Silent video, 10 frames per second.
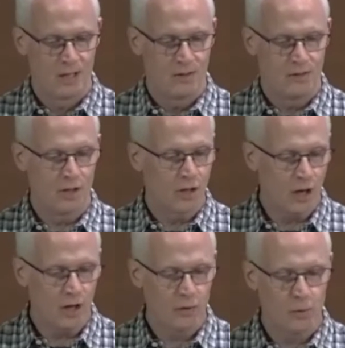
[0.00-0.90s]
She
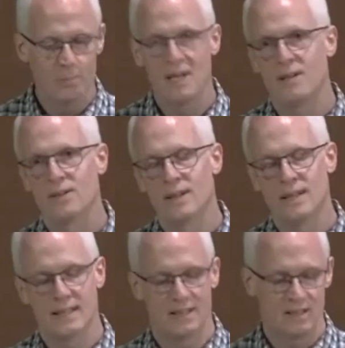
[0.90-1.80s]
called
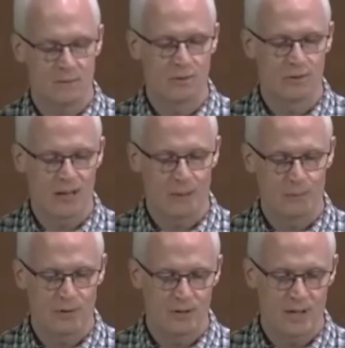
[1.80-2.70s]
repeatedly at different times
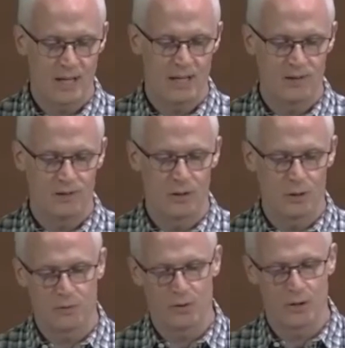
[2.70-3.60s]
of the day. She'd
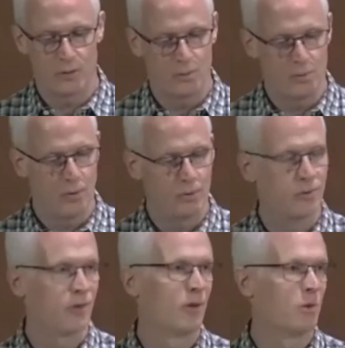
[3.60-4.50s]
look for other reporters
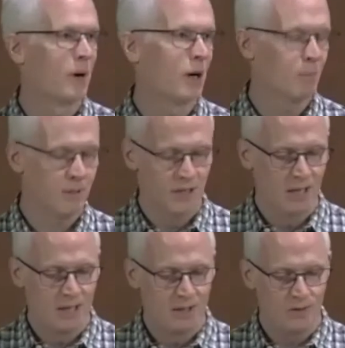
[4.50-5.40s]
in the department.
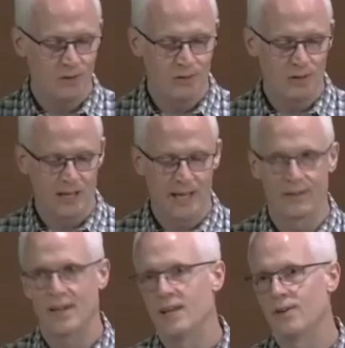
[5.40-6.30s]
She'd seek out
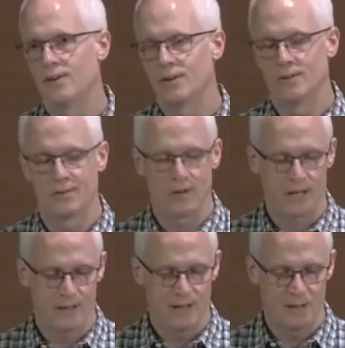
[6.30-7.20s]
an editor and
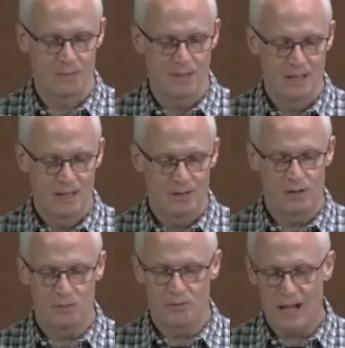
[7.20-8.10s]
try them.
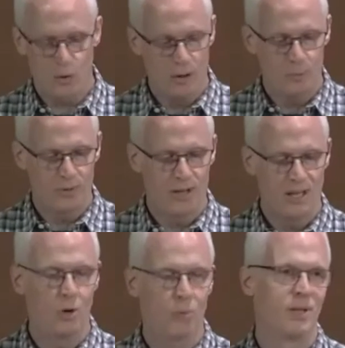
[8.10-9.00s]
She'd follow up with
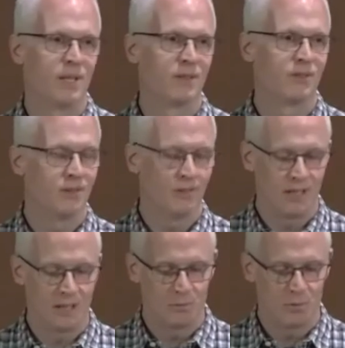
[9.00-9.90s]
any openings. She'd
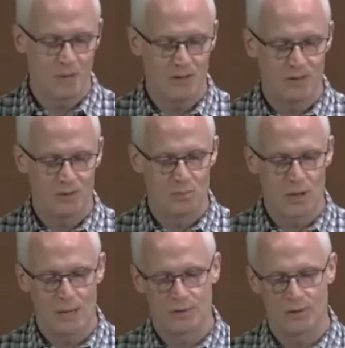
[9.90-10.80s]
send information
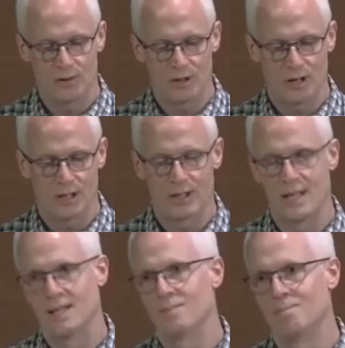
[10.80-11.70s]
promising to call
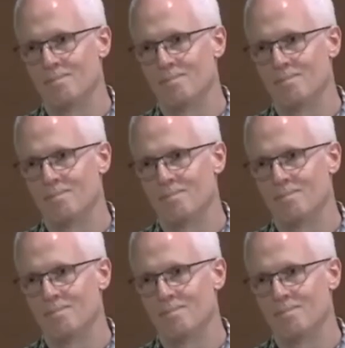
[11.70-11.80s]
again.